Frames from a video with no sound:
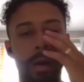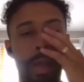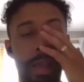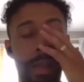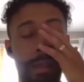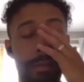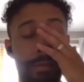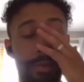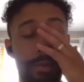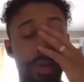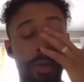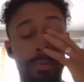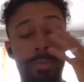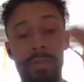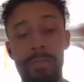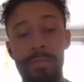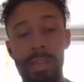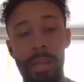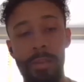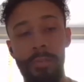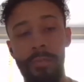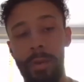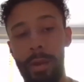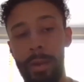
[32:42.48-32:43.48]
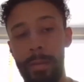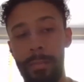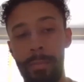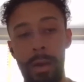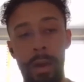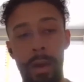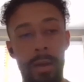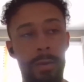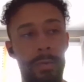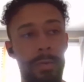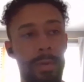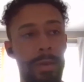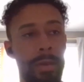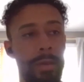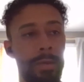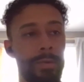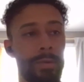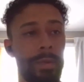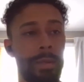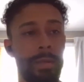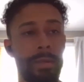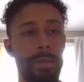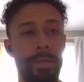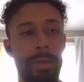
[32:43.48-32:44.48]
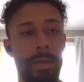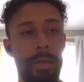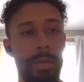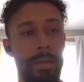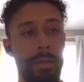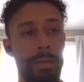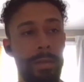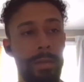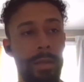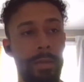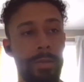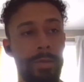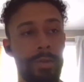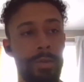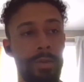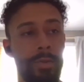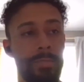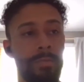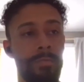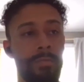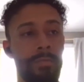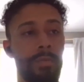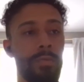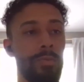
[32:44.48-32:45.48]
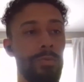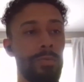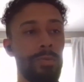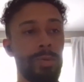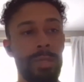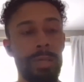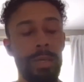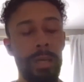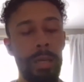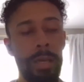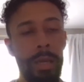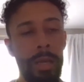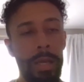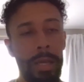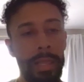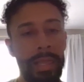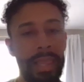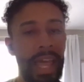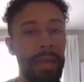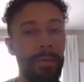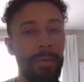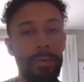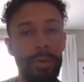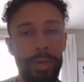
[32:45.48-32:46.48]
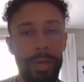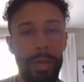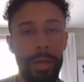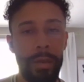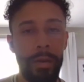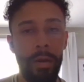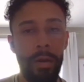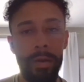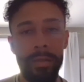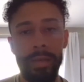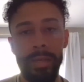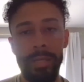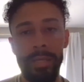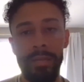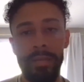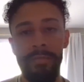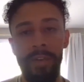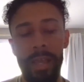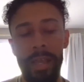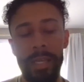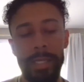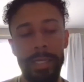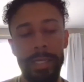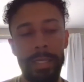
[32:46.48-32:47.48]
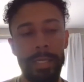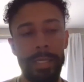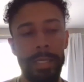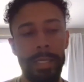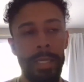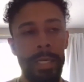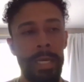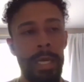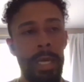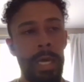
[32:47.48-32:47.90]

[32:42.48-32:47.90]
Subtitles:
in terms of electronic monitoring and in terms of who's languishing on these devices.